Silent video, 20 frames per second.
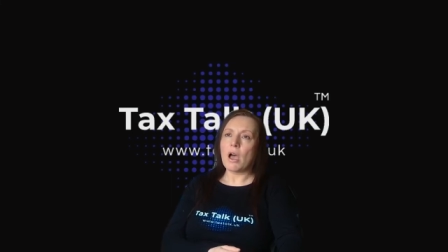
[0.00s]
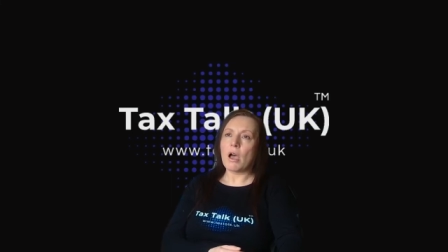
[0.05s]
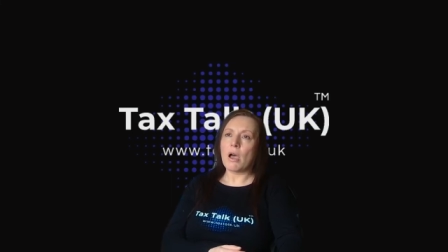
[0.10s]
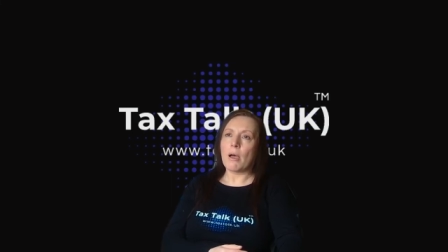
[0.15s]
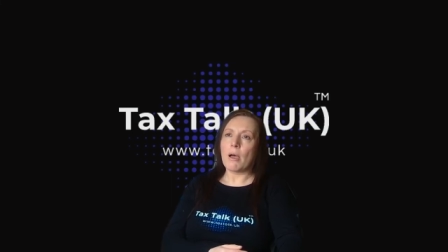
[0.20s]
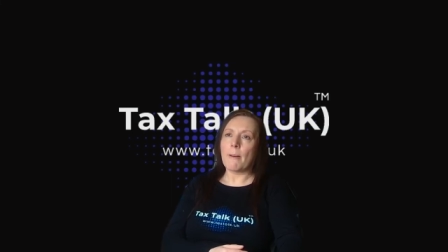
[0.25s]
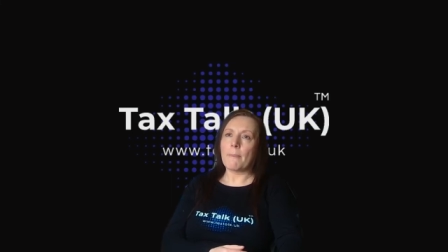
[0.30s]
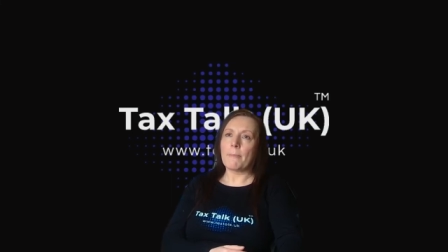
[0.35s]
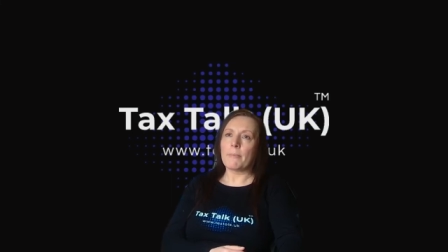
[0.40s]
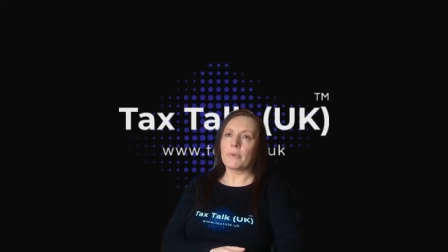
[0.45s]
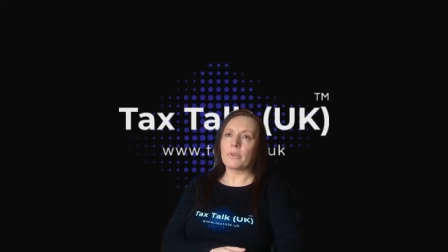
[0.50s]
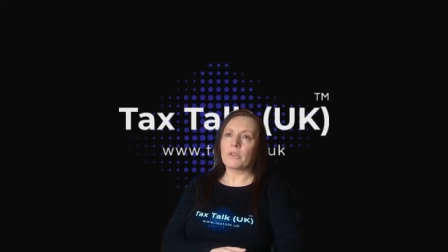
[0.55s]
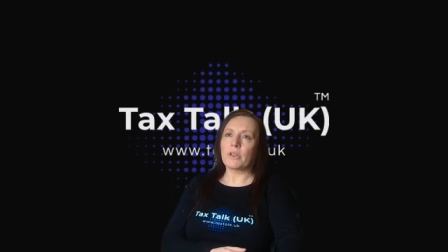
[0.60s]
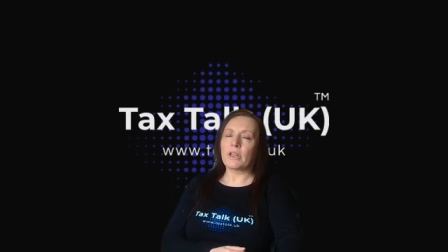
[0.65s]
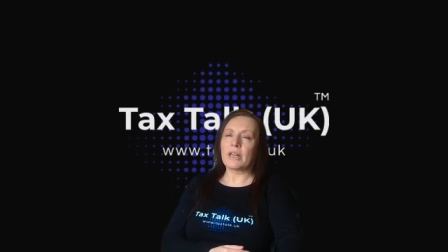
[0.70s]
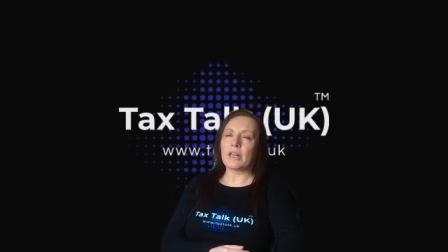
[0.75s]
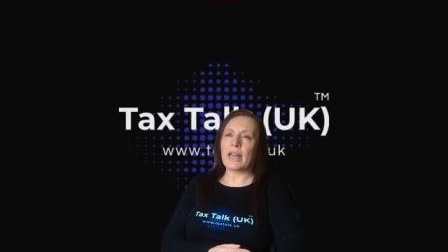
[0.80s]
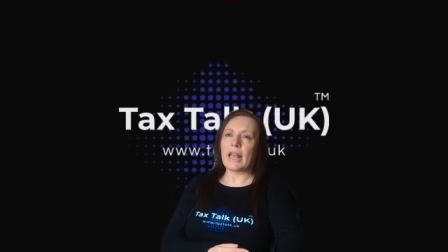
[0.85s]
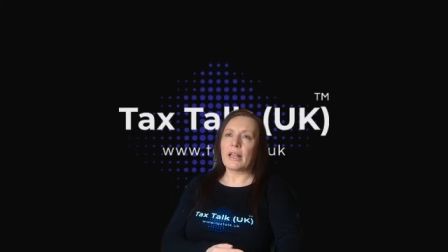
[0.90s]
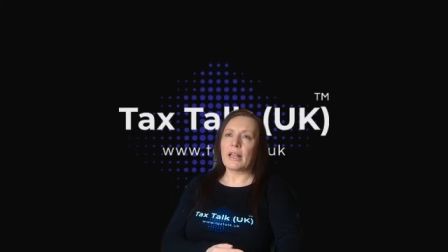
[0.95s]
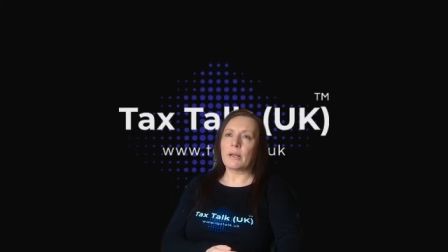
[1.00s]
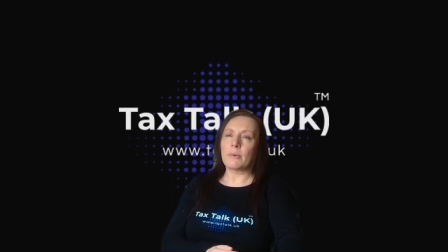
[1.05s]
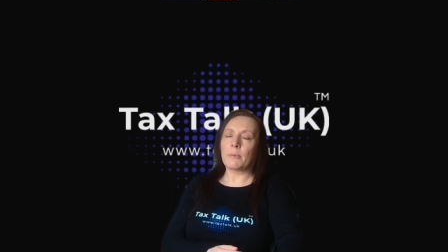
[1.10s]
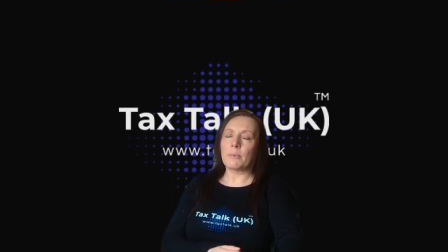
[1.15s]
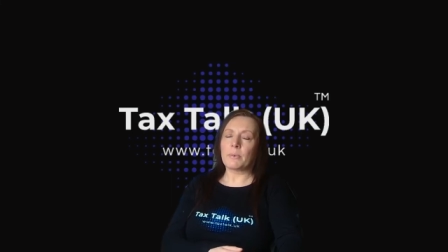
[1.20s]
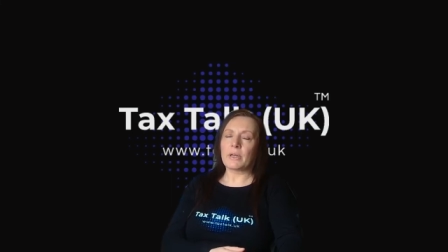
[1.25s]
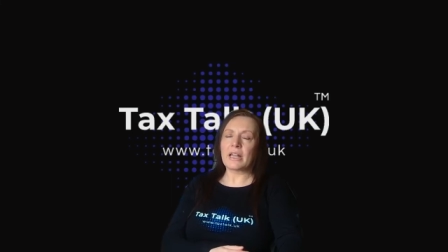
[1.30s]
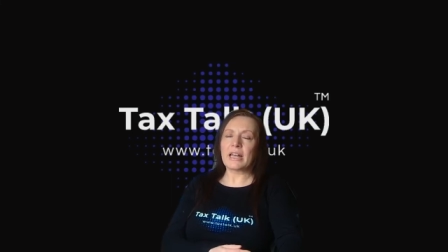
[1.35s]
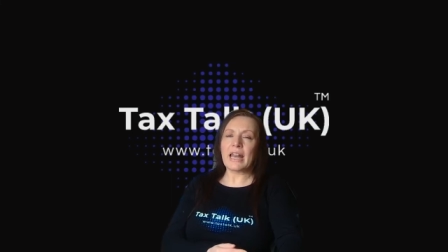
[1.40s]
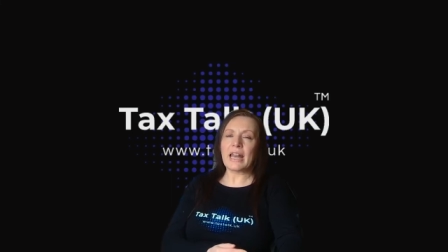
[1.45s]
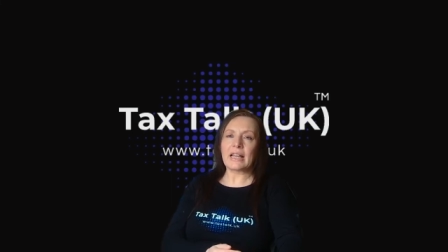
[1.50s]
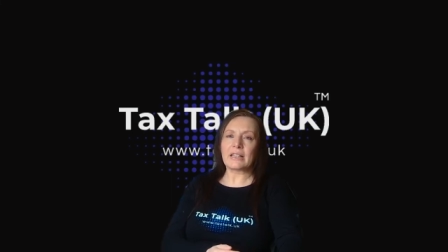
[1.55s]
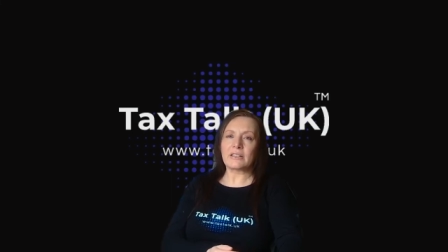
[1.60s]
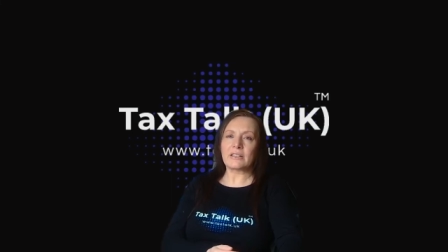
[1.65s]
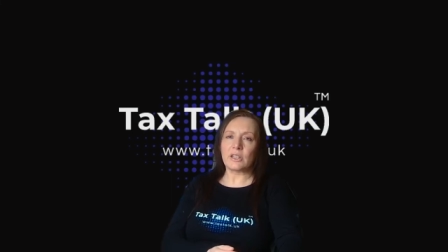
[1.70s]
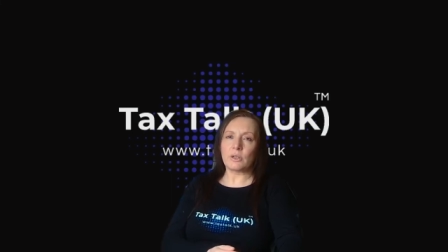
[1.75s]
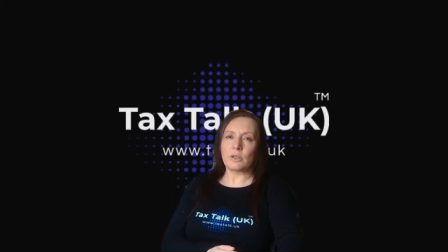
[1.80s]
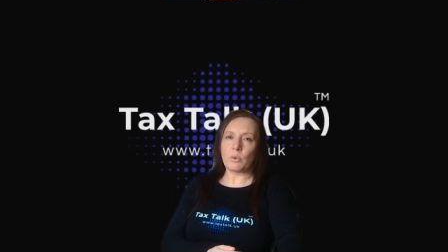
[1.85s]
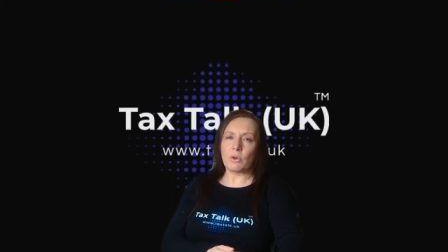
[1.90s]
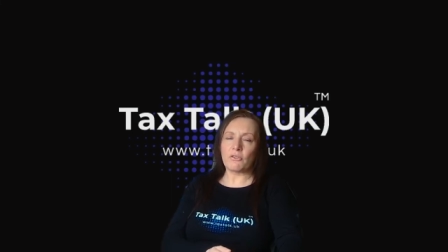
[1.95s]
Um, connect,
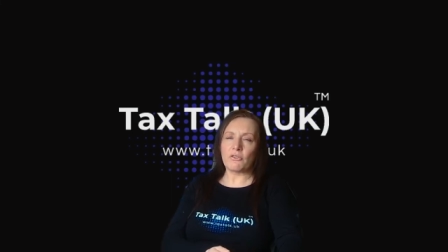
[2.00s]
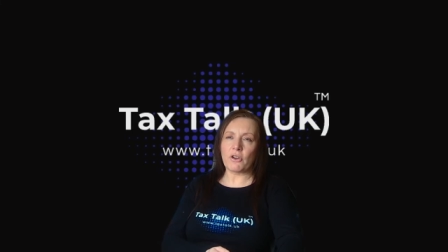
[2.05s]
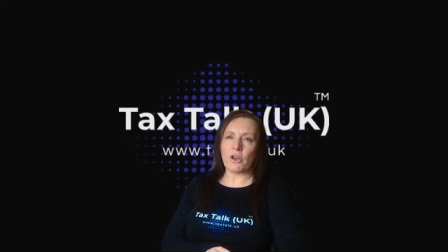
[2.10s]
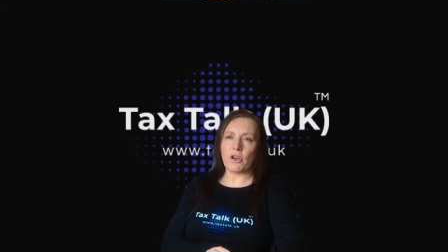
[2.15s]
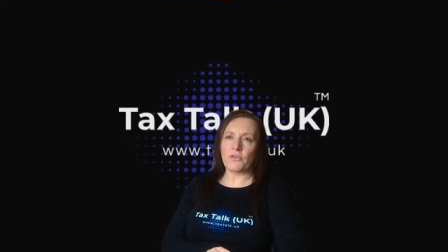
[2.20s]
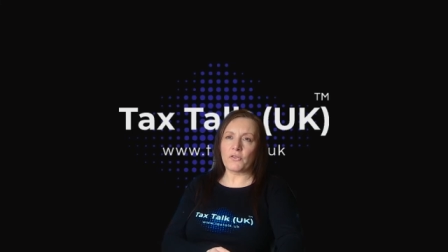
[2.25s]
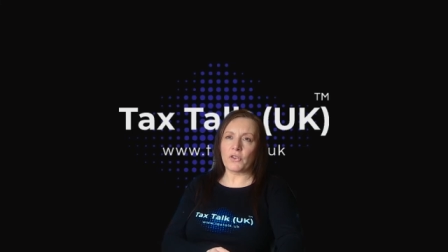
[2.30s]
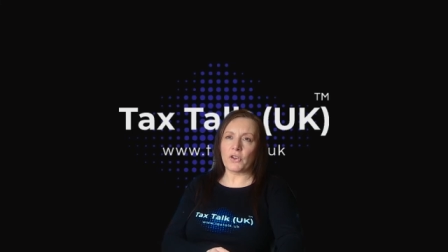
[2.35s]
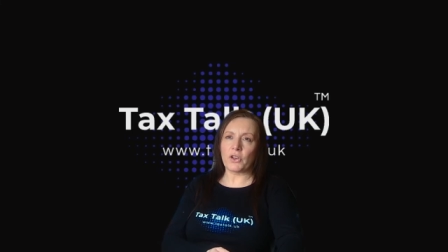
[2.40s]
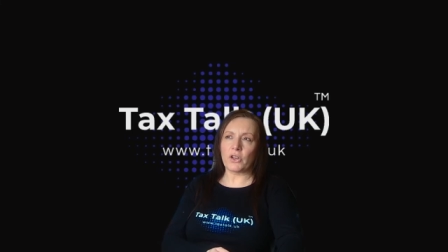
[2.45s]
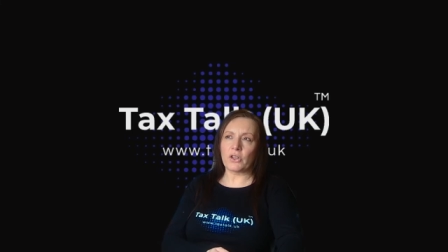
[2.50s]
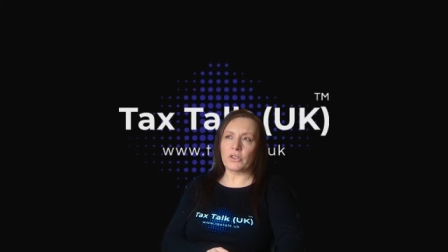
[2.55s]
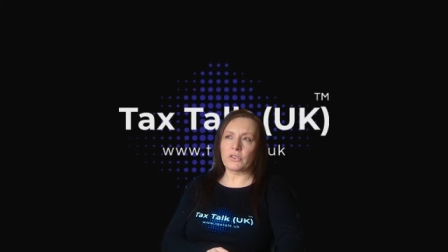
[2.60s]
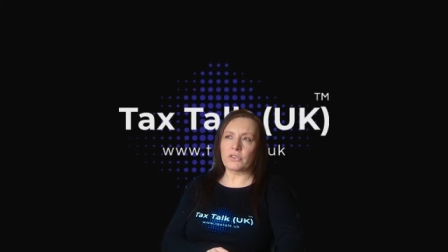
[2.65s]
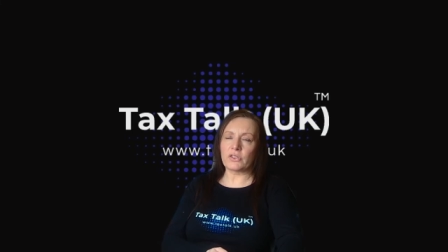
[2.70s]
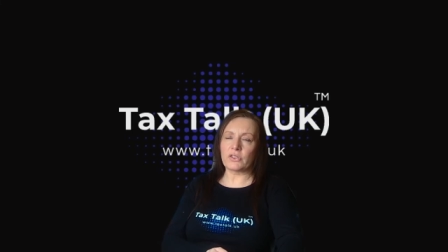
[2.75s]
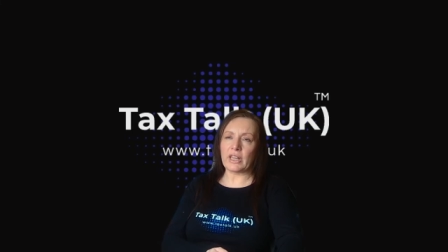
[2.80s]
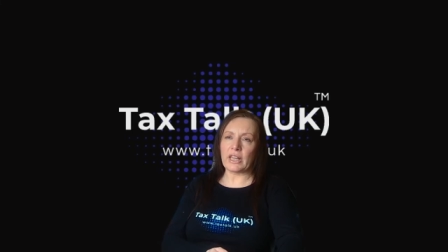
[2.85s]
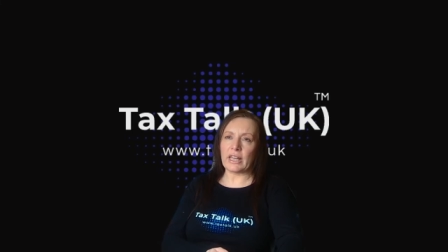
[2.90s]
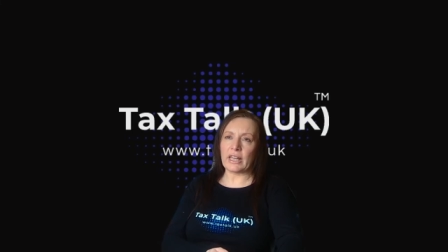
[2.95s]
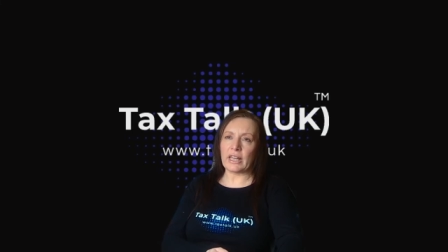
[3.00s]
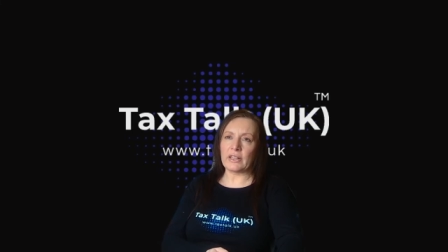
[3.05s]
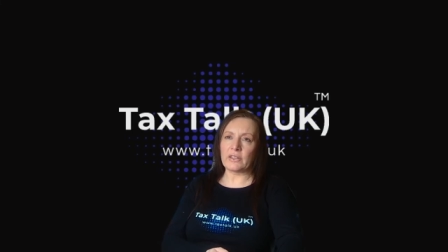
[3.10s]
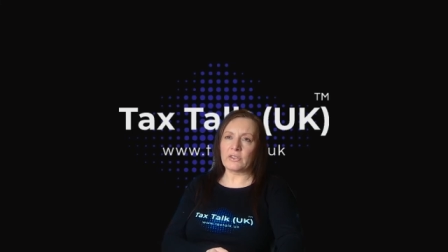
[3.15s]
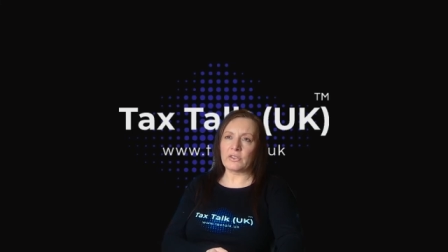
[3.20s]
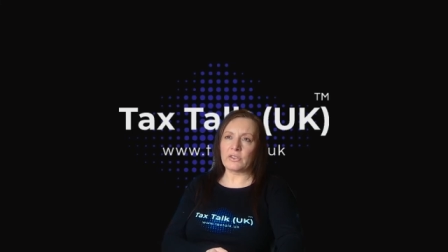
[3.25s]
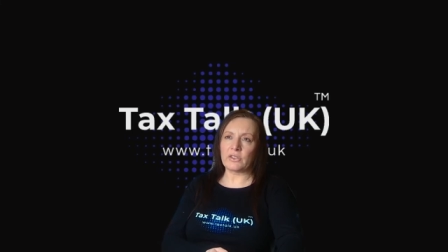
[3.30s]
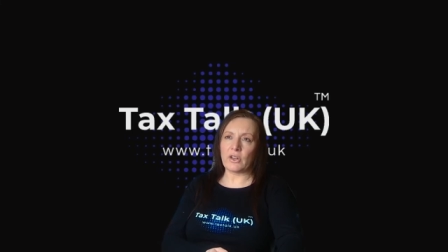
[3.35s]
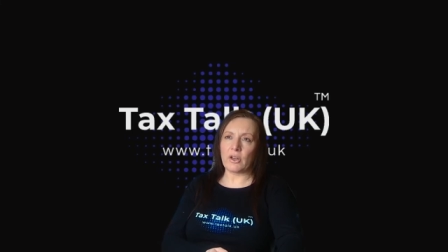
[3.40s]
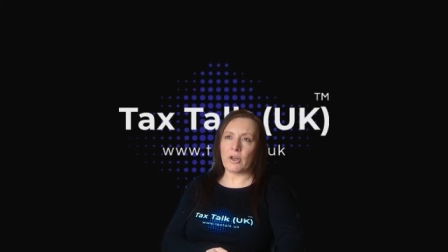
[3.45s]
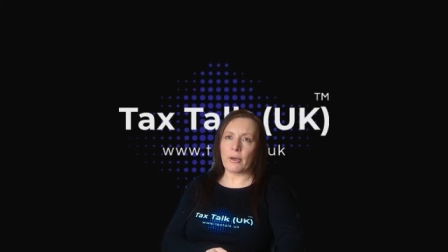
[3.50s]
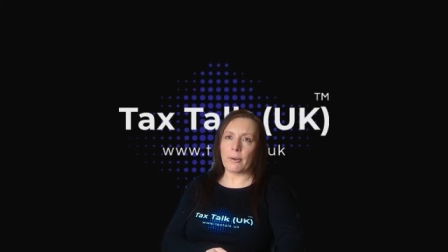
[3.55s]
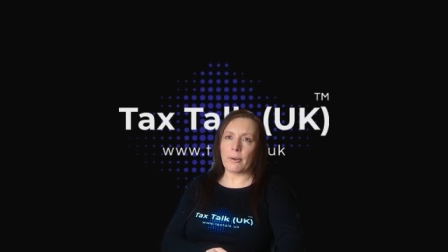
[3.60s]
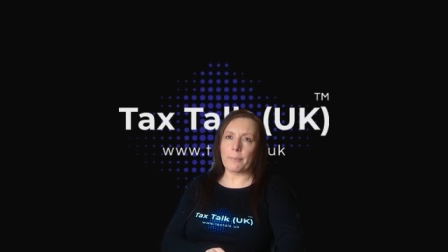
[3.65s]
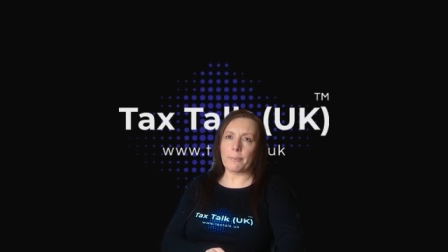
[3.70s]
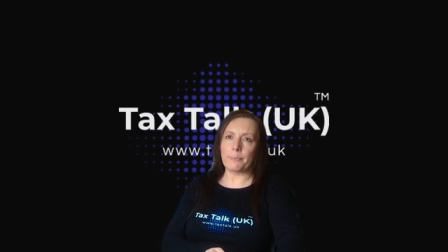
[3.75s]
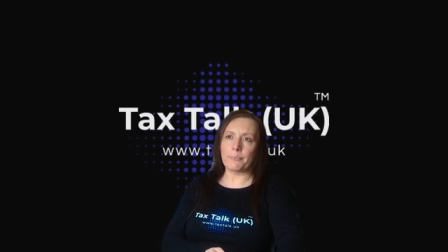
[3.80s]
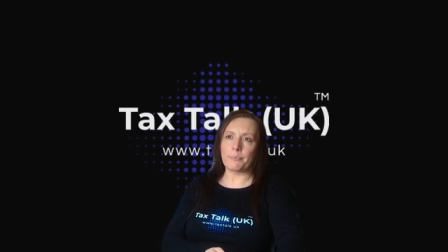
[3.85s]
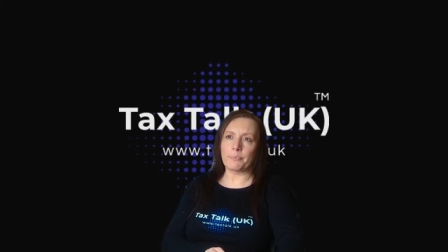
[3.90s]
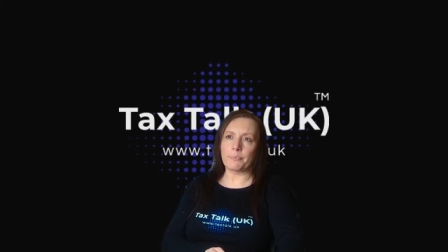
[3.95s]
connecting with others is,
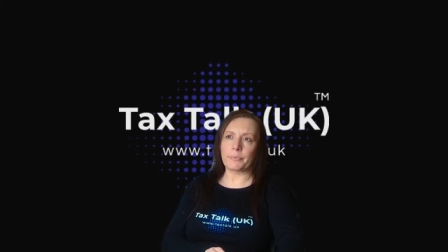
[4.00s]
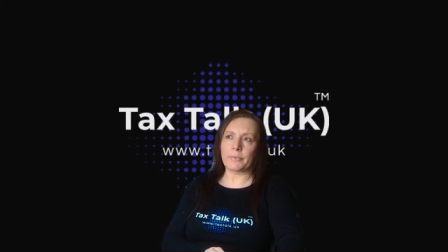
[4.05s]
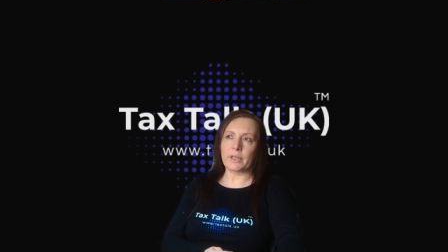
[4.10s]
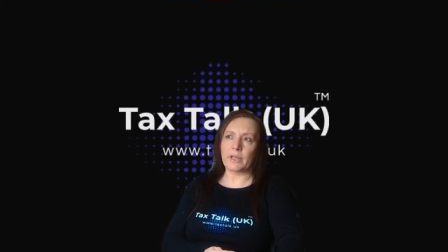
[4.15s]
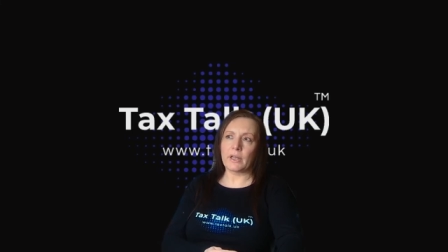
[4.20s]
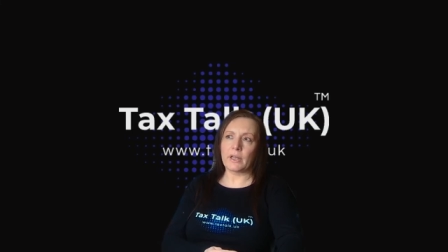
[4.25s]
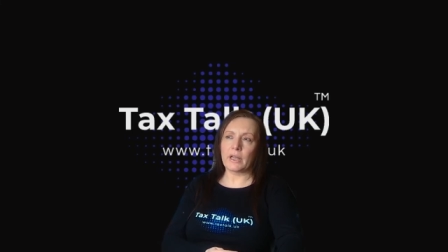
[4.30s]
um,